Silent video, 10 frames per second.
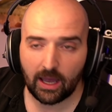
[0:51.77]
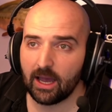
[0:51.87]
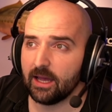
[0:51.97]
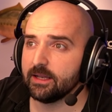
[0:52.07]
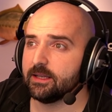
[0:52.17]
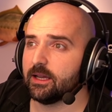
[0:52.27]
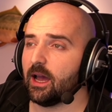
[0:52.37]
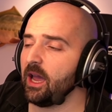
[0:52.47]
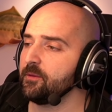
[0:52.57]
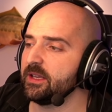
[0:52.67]
And
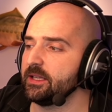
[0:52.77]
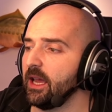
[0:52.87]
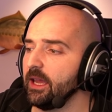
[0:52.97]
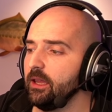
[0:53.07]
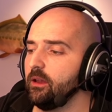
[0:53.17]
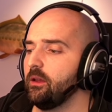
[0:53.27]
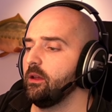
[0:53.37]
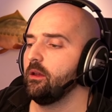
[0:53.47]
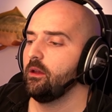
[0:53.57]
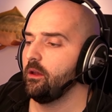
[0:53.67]
I have to say,
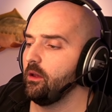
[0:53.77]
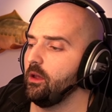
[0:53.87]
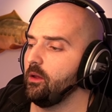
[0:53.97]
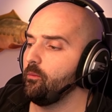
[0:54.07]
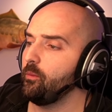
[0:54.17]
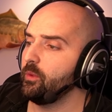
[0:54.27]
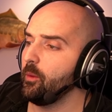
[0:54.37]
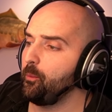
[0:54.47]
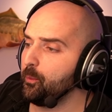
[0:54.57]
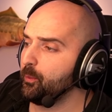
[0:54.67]

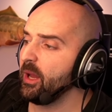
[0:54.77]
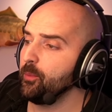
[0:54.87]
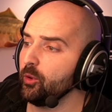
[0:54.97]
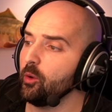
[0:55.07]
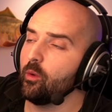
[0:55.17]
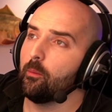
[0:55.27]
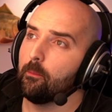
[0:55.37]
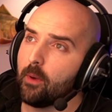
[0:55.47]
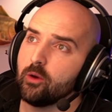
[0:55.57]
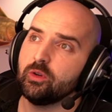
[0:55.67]
the people that will
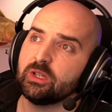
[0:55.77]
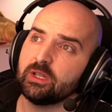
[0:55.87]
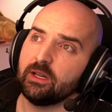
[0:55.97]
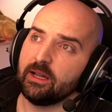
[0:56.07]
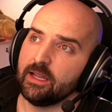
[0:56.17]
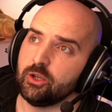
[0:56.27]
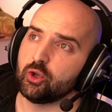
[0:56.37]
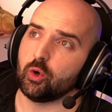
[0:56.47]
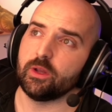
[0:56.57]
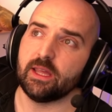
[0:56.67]
most
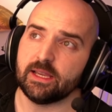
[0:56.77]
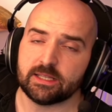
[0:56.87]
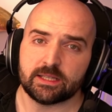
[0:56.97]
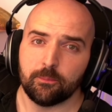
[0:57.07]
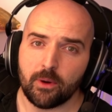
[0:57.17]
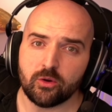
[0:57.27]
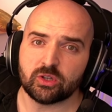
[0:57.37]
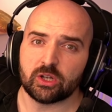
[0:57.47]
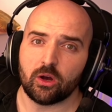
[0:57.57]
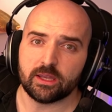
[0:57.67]
enjoy this,
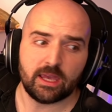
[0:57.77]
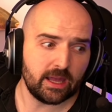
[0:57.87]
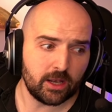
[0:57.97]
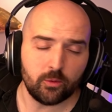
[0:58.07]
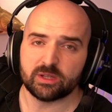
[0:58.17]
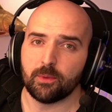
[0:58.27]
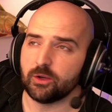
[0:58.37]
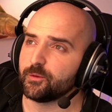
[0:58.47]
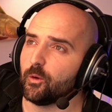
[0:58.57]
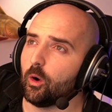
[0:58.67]
most like it, and who it's
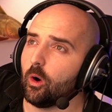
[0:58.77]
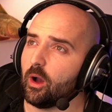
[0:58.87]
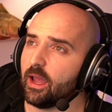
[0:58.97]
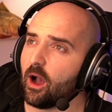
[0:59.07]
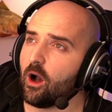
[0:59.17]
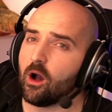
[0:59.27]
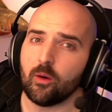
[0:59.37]
most for are